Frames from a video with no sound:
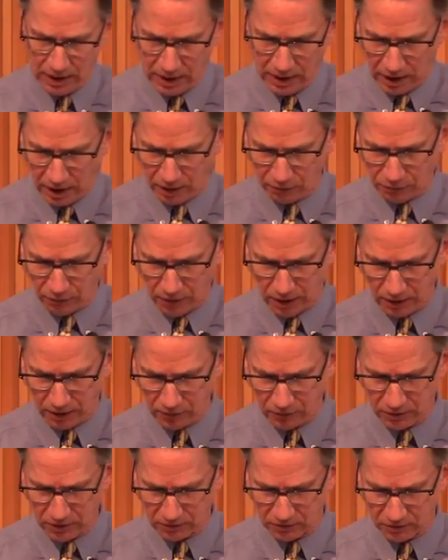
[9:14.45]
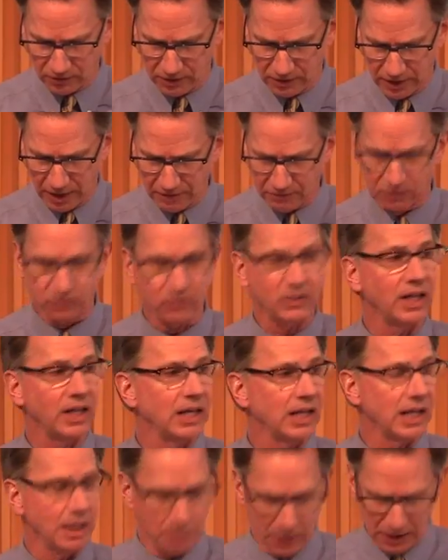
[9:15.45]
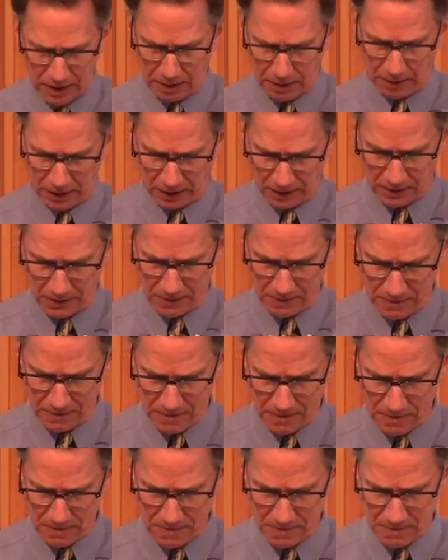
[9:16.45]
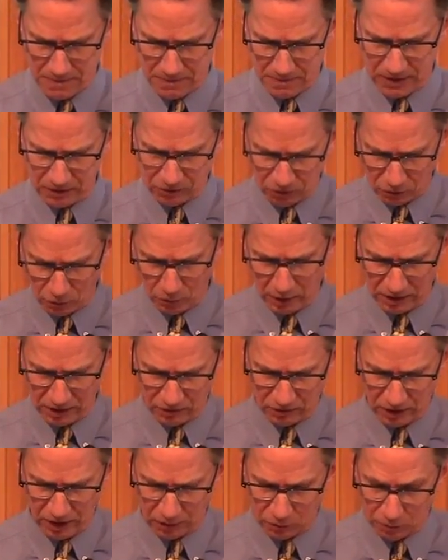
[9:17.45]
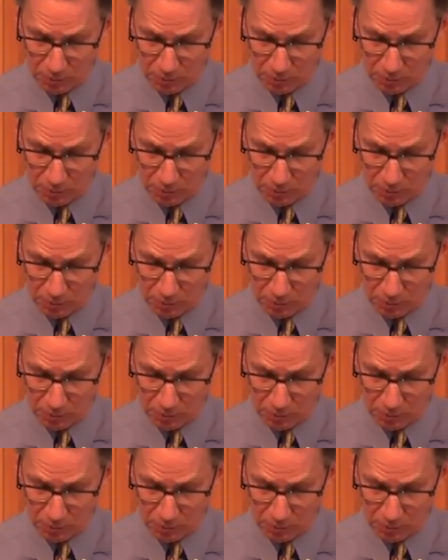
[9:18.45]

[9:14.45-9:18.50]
had followed this devastating epidemic. This is what he says,